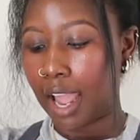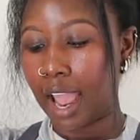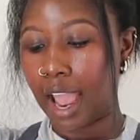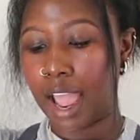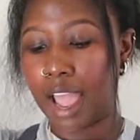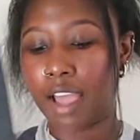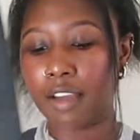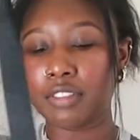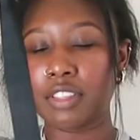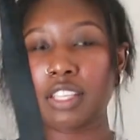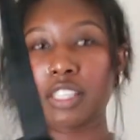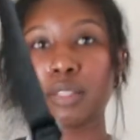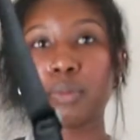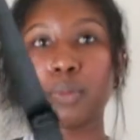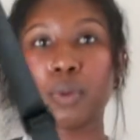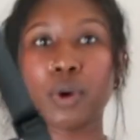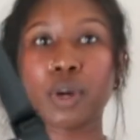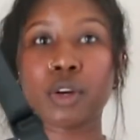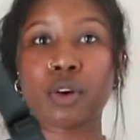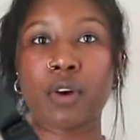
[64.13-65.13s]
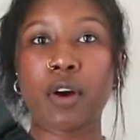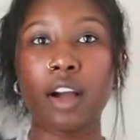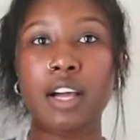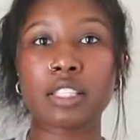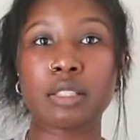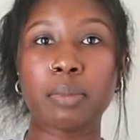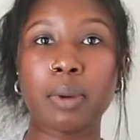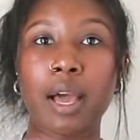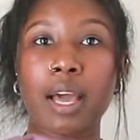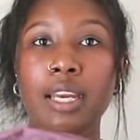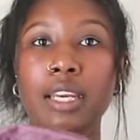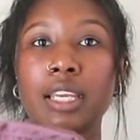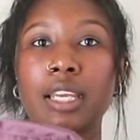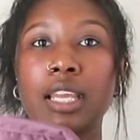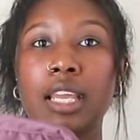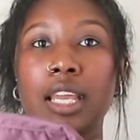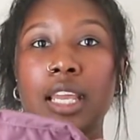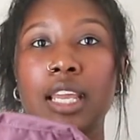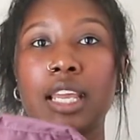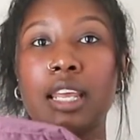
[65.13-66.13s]
have the sport
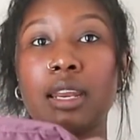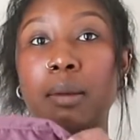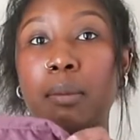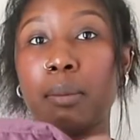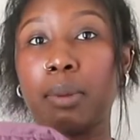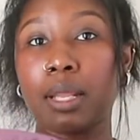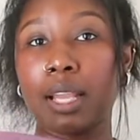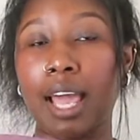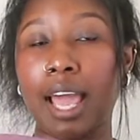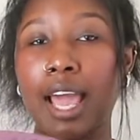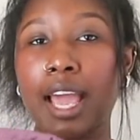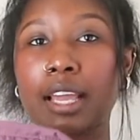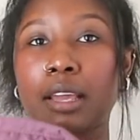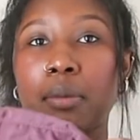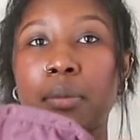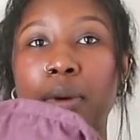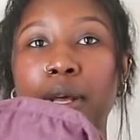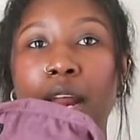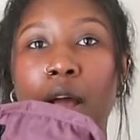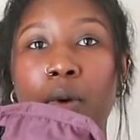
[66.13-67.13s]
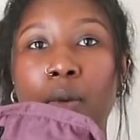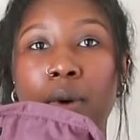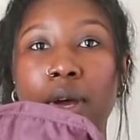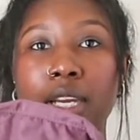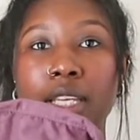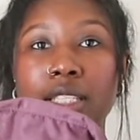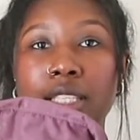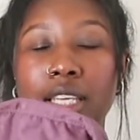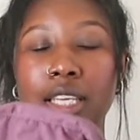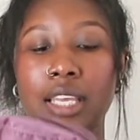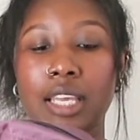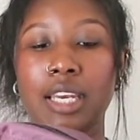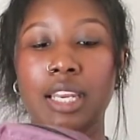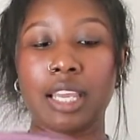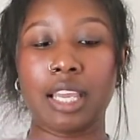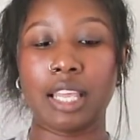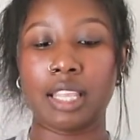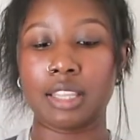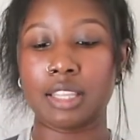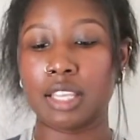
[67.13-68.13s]
crossbody in black, but I wanted to get
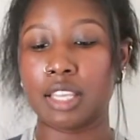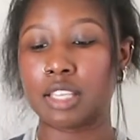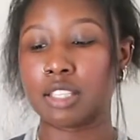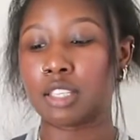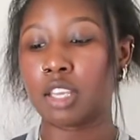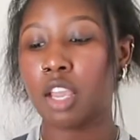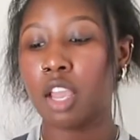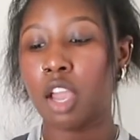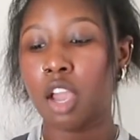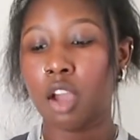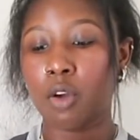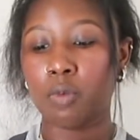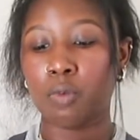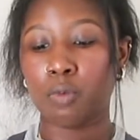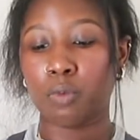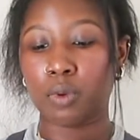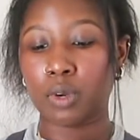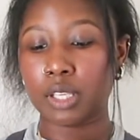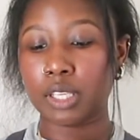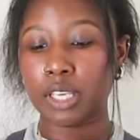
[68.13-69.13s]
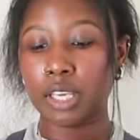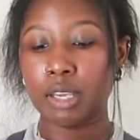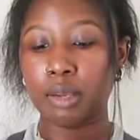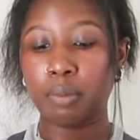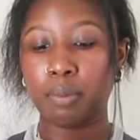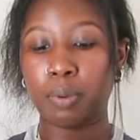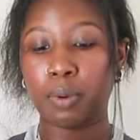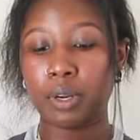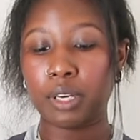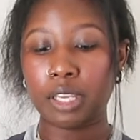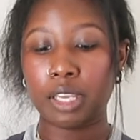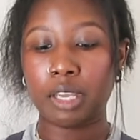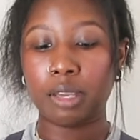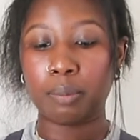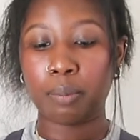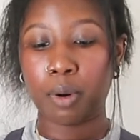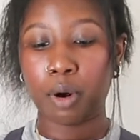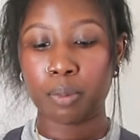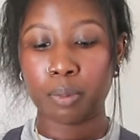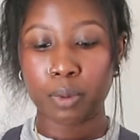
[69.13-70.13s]
it in this really
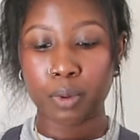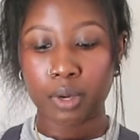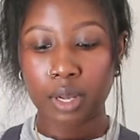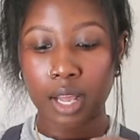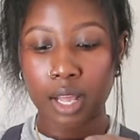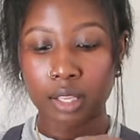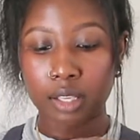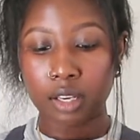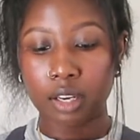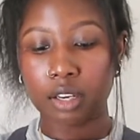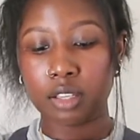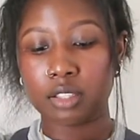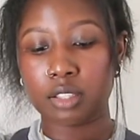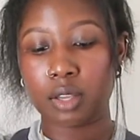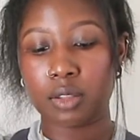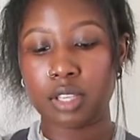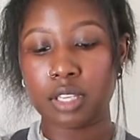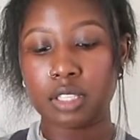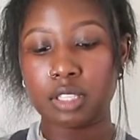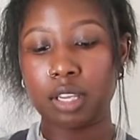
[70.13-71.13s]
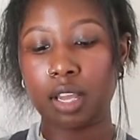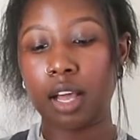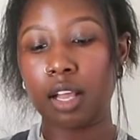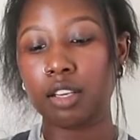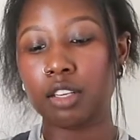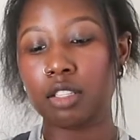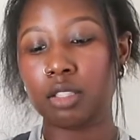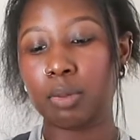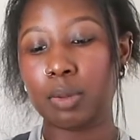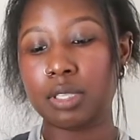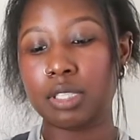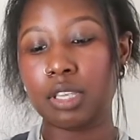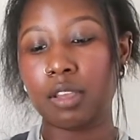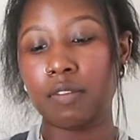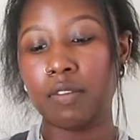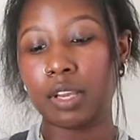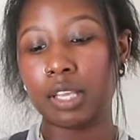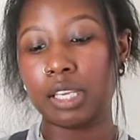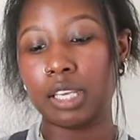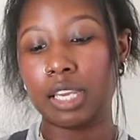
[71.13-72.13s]
pretty purple color. So this color
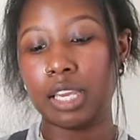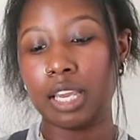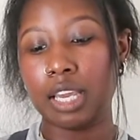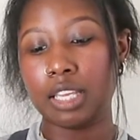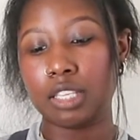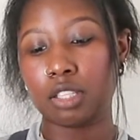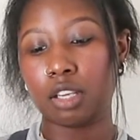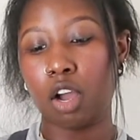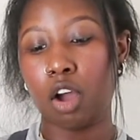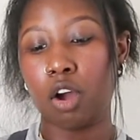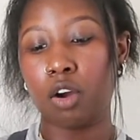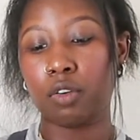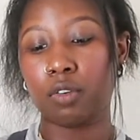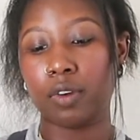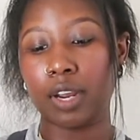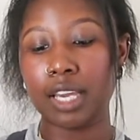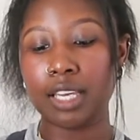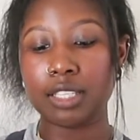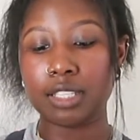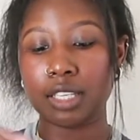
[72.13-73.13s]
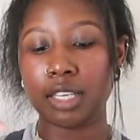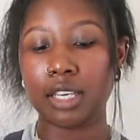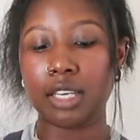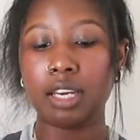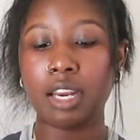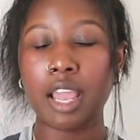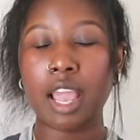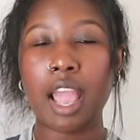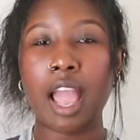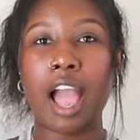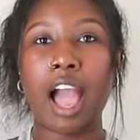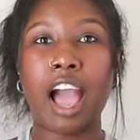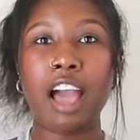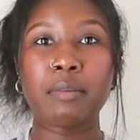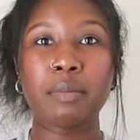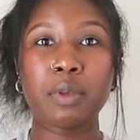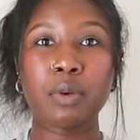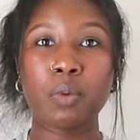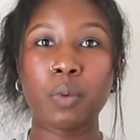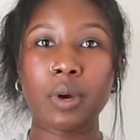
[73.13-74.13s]
specifically is called Raisin.
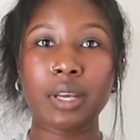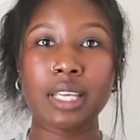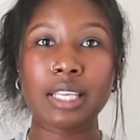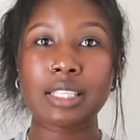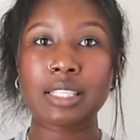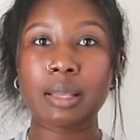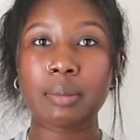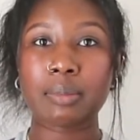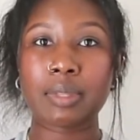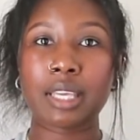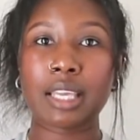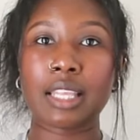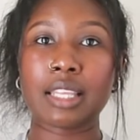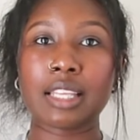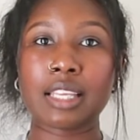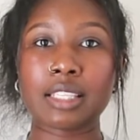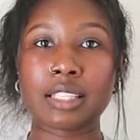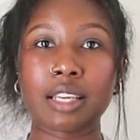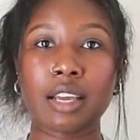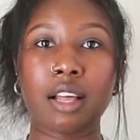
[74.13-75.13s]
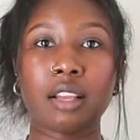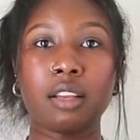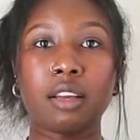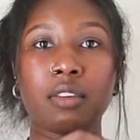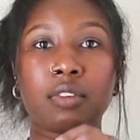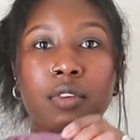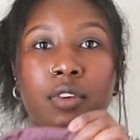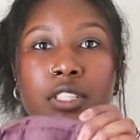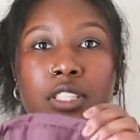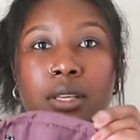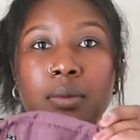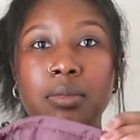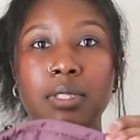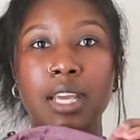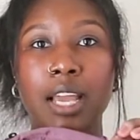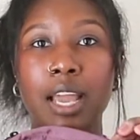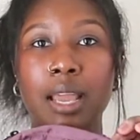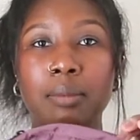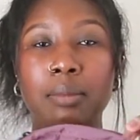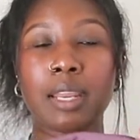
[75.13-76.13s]
I've been wanting something in this color for some
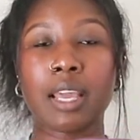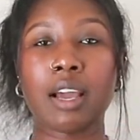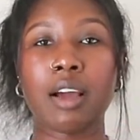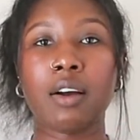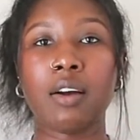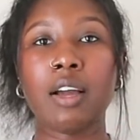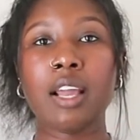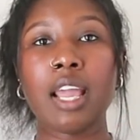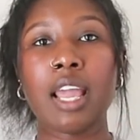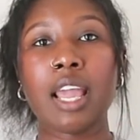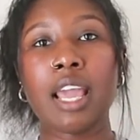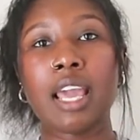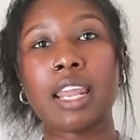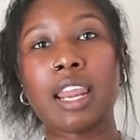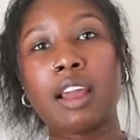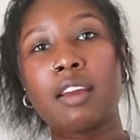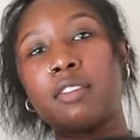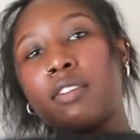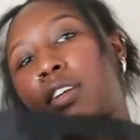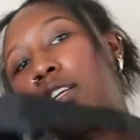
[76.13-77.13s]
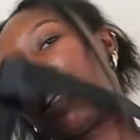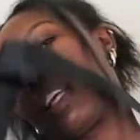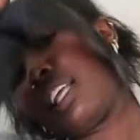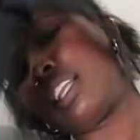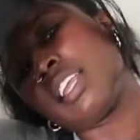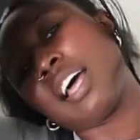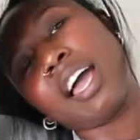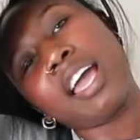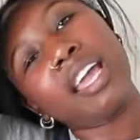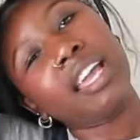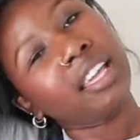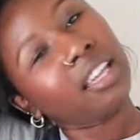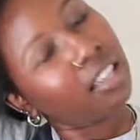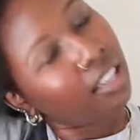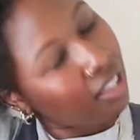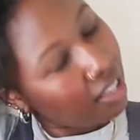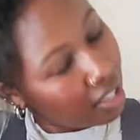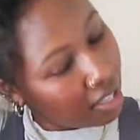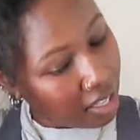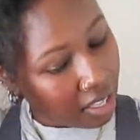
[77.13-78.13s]
time now, and I really
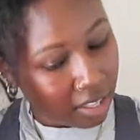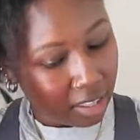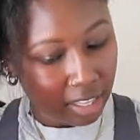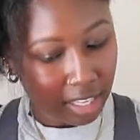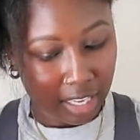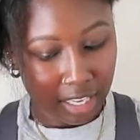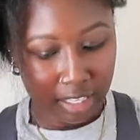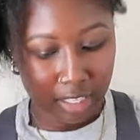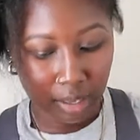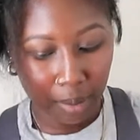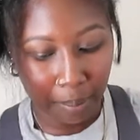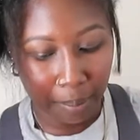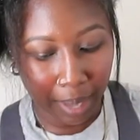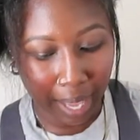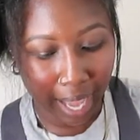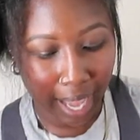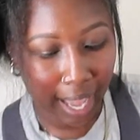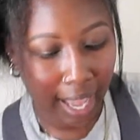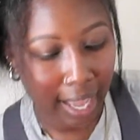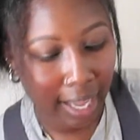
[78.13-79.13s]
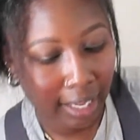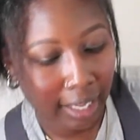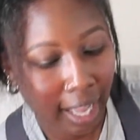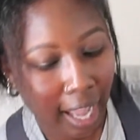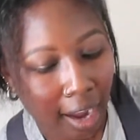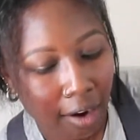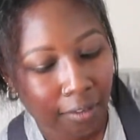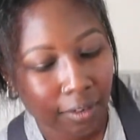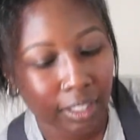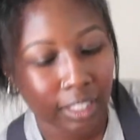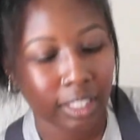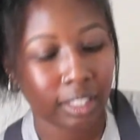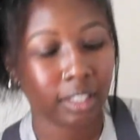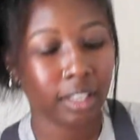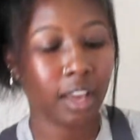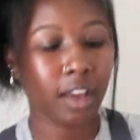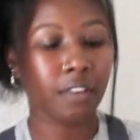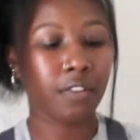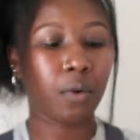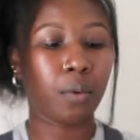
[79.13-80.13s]
like this bag. I really
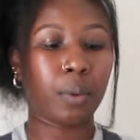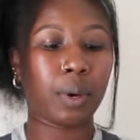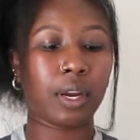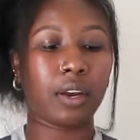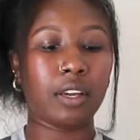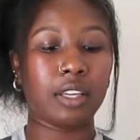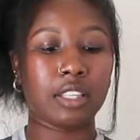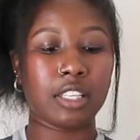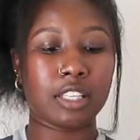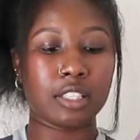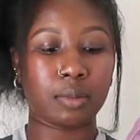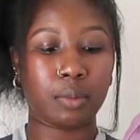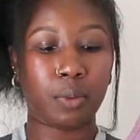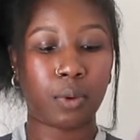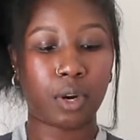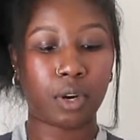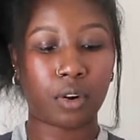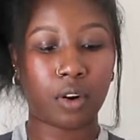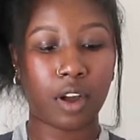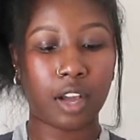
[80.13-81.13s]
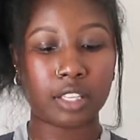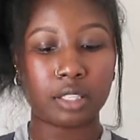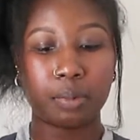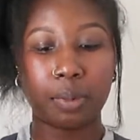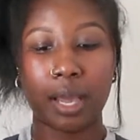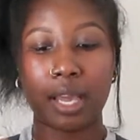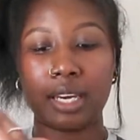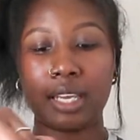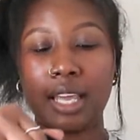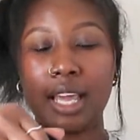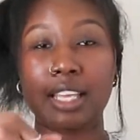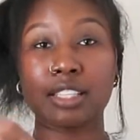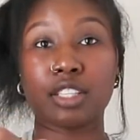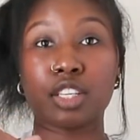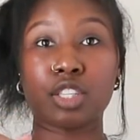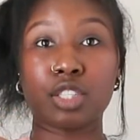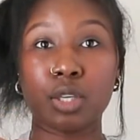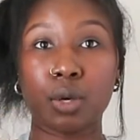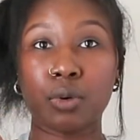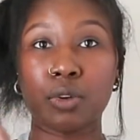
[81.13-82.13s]
love wearing this sport crossbody as
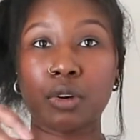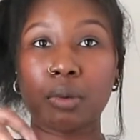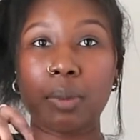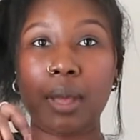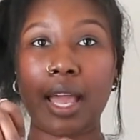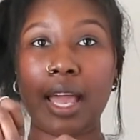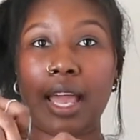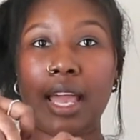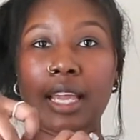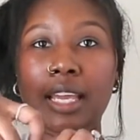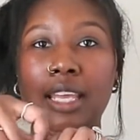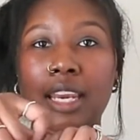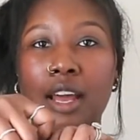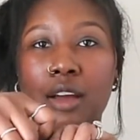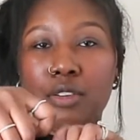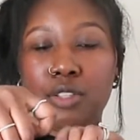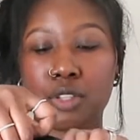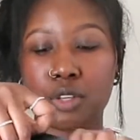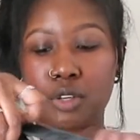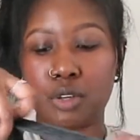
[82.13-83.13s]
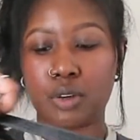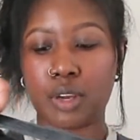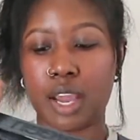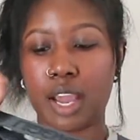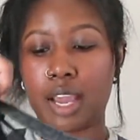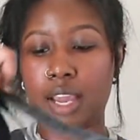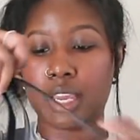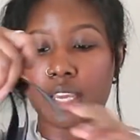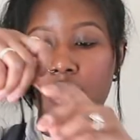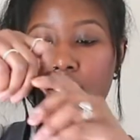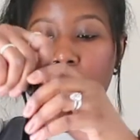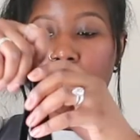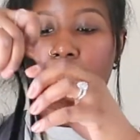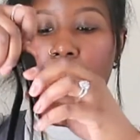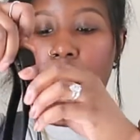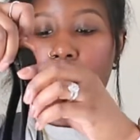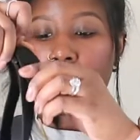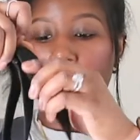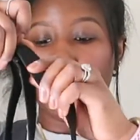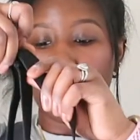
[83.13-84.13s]
a shoulder bag, and I'll show you guys
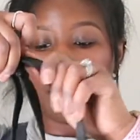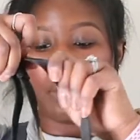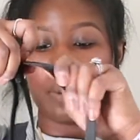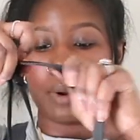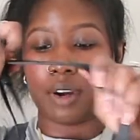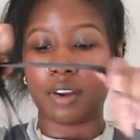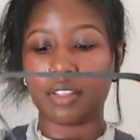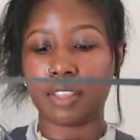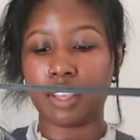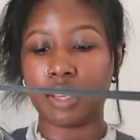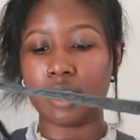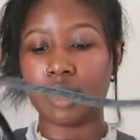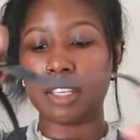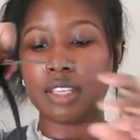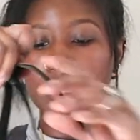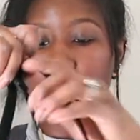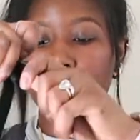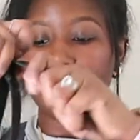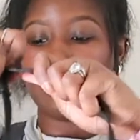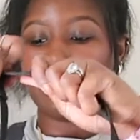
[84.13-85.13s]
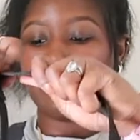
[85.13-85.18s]
how I wear it.